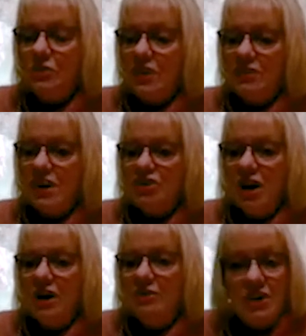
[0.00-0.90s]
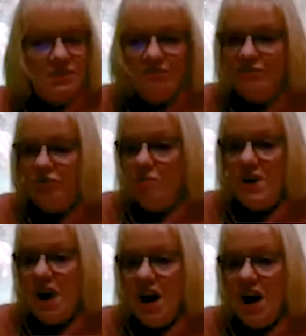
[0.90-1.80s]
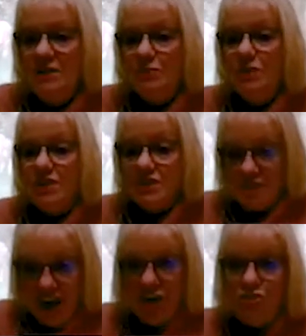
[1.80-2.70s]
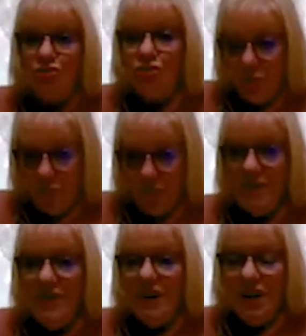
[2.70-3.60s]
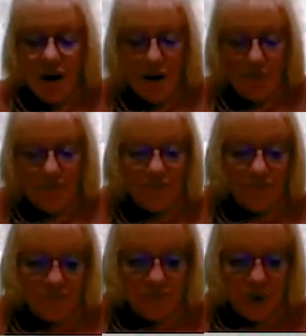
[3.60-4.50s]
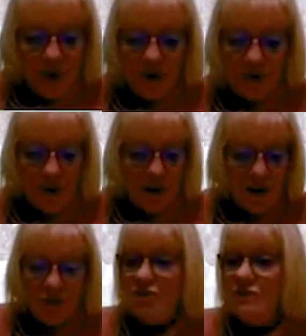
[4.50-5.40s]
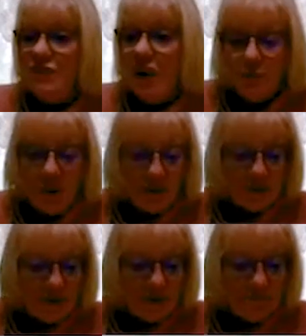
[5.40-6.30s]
that child doesn't fall behind with his age group in development.